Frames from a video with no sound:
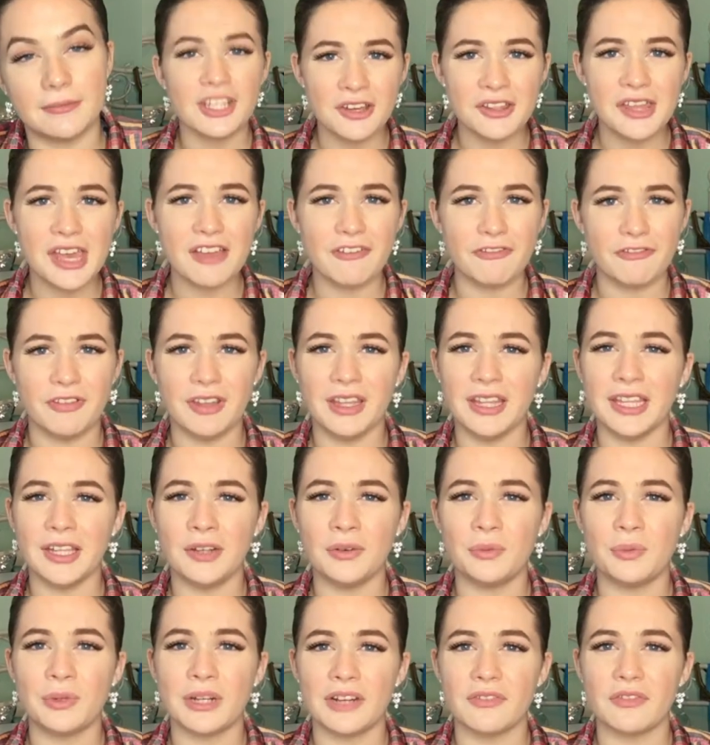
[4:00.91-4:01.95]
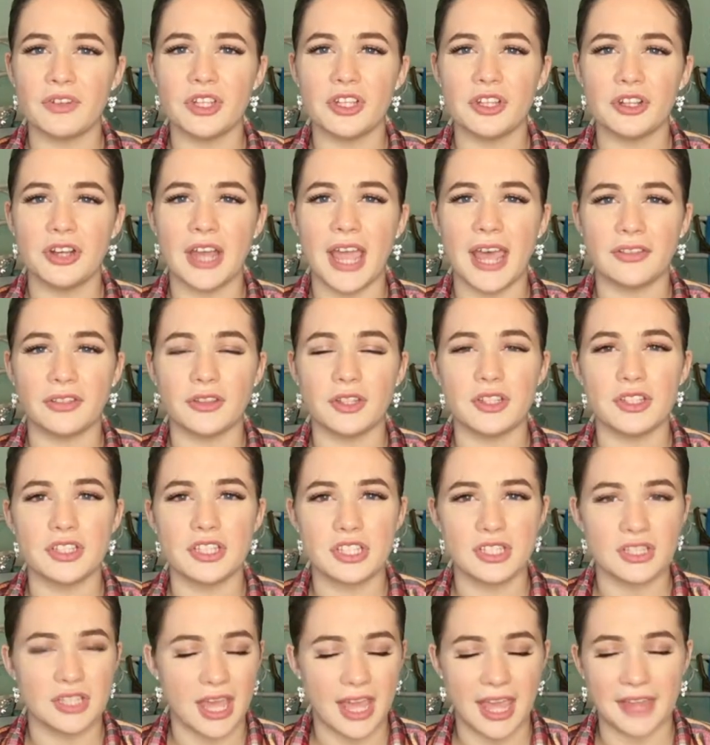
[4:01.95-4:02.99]
You know that feeling whenever you're at
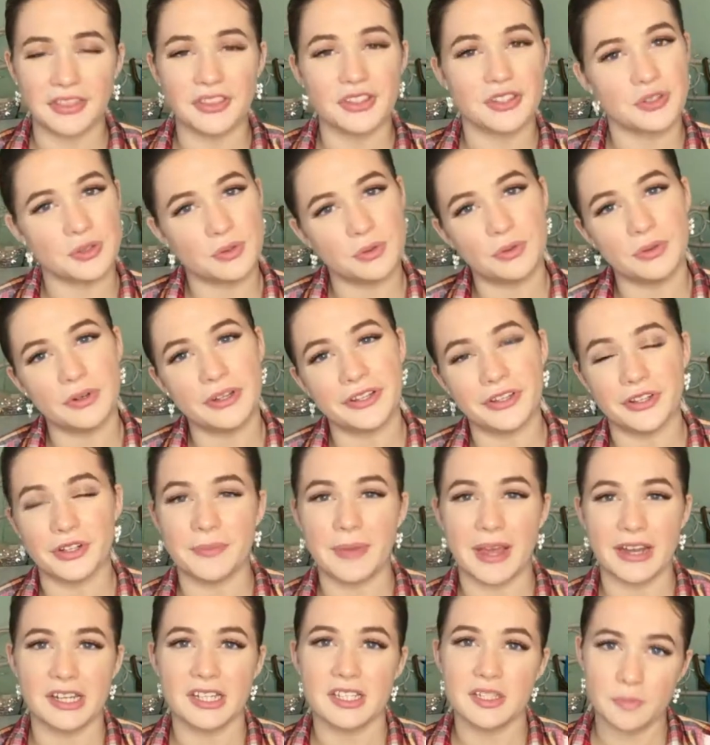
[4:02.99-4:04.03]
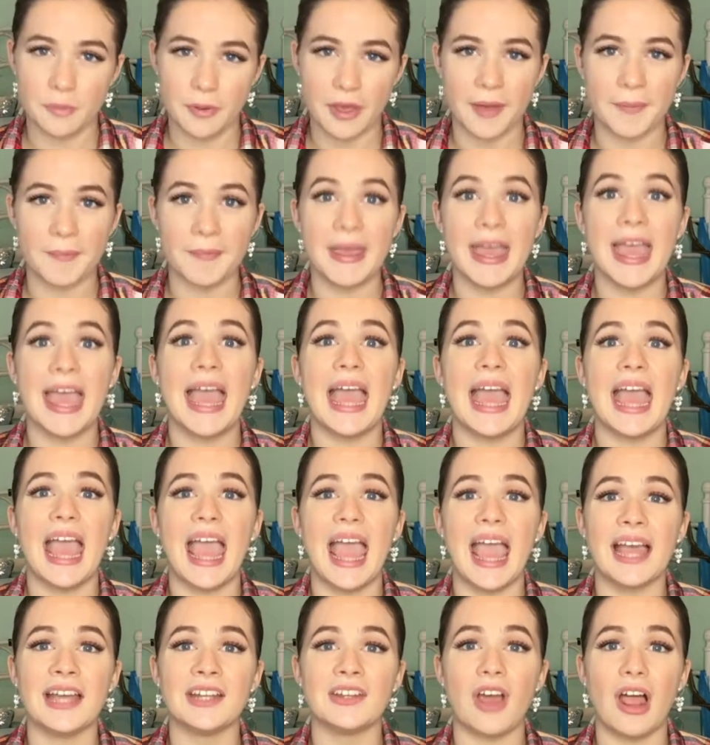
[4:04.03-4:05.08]
the school and you're about to swim,
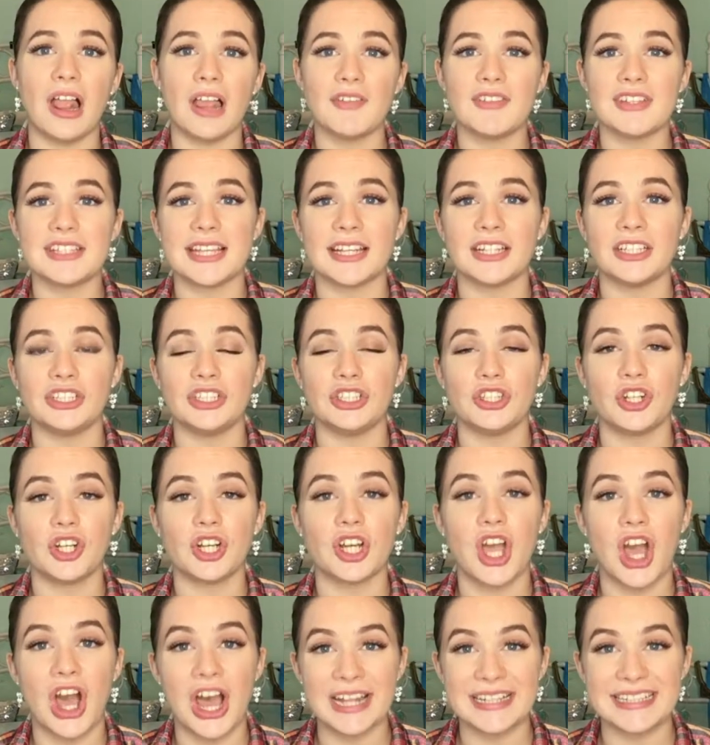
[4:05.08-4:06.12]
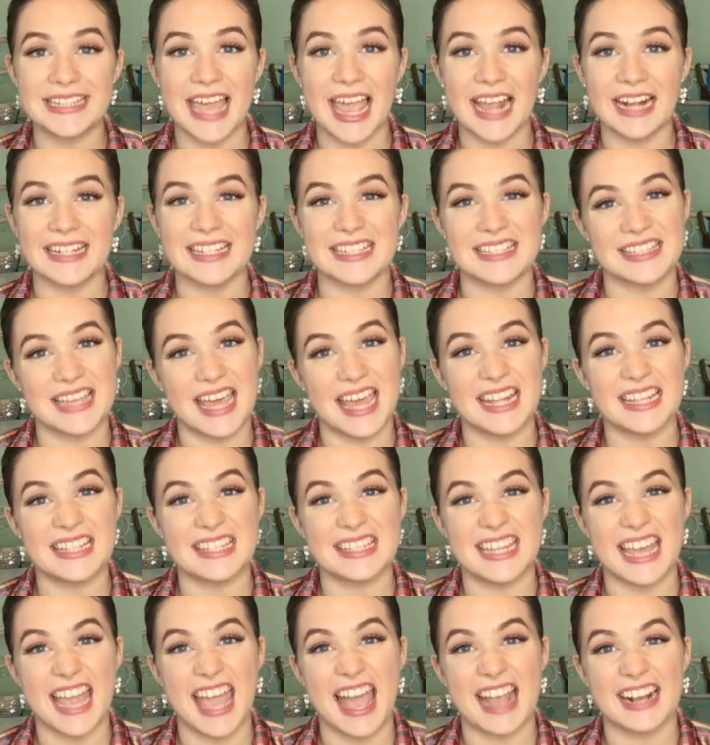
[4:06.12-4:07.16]
and all of a sudden your contact
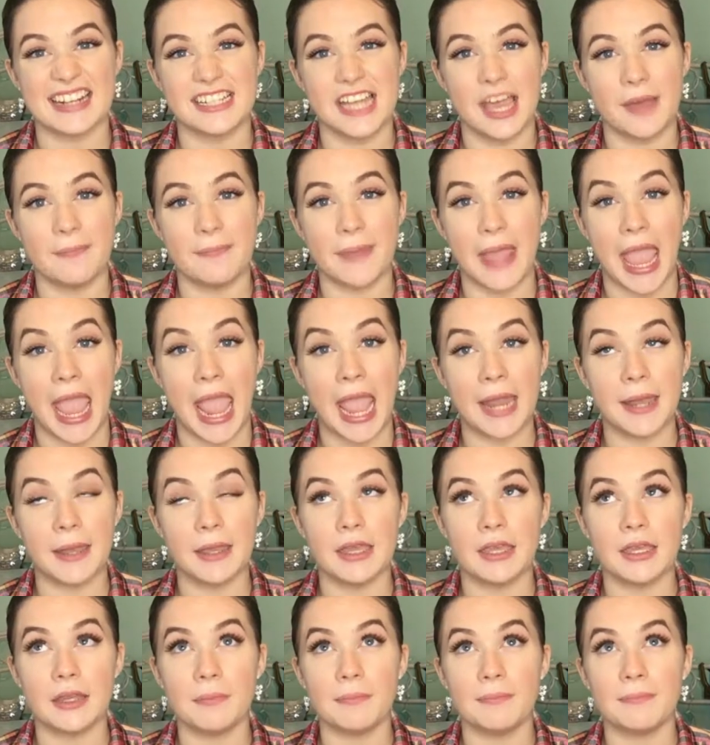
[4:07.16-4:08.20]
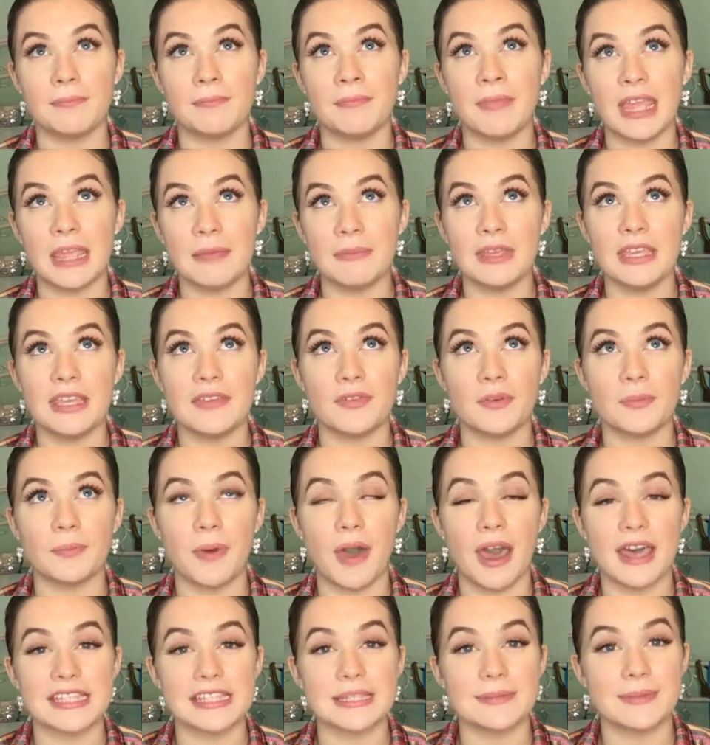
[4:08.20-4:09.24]
decides to act up and maybe even
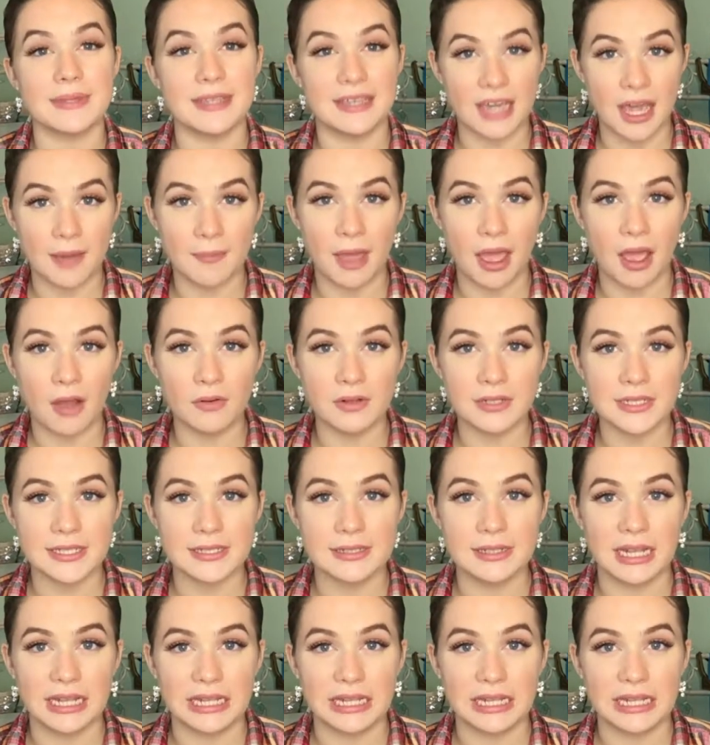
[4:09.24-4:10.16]
possibly come out?